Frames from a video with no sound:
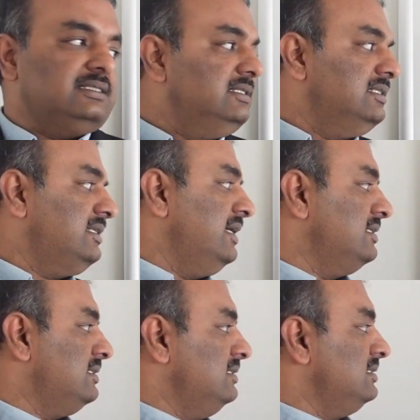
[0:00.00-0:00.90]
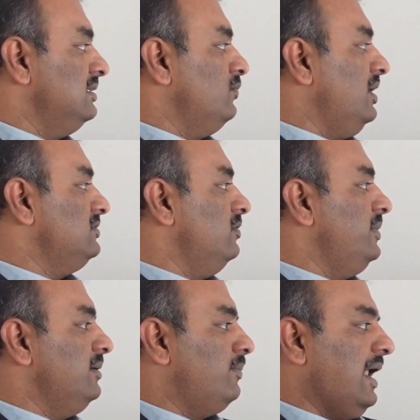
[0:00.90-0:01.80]
In this case, this invoice will be
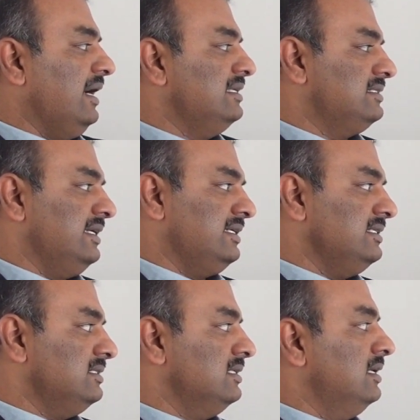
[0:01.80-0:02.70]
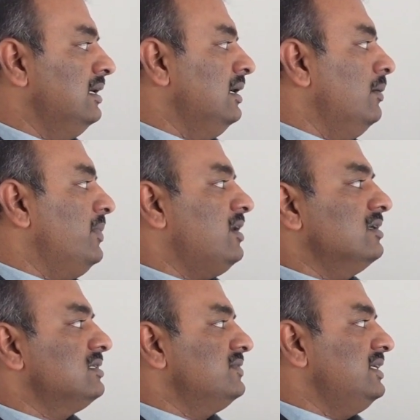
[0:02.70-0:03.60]
in planned status.
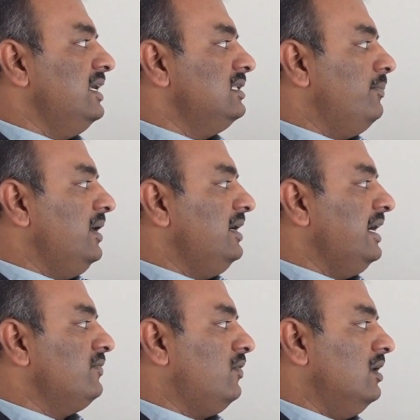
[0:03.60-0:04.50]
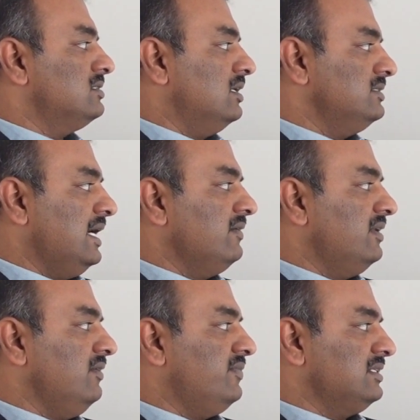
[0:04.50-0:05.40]
Because of the date, the bill date falls on
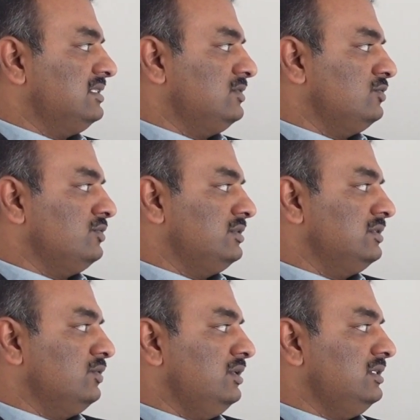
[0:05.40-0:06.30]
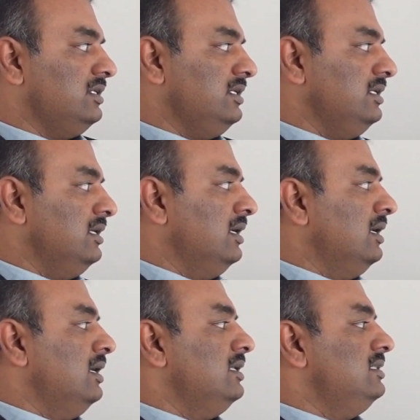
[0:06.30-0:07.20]
January 1st, 2023,
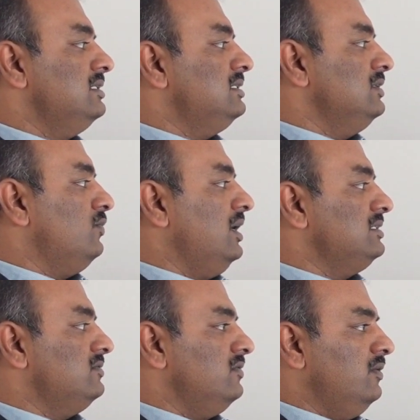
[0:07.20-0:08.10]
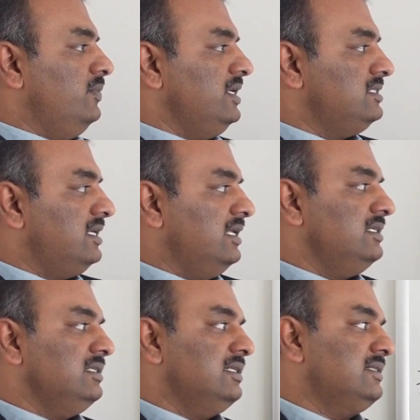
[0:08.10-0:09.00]
this invoice will be
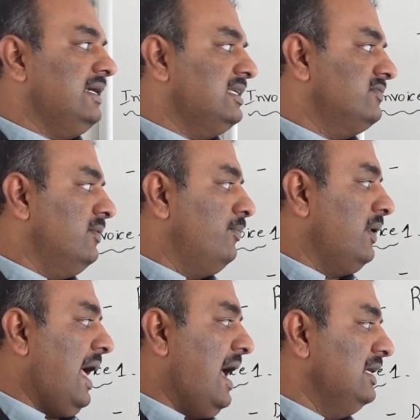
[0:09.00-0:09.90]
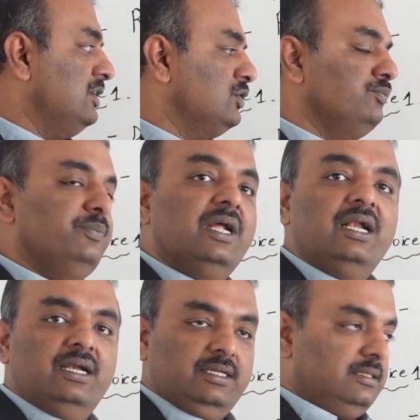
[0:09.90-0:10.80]
changing the status from planned to
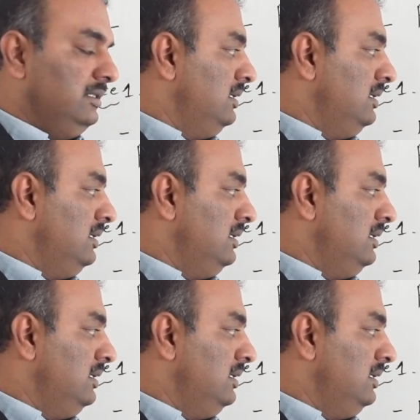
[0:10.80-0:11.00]
billed.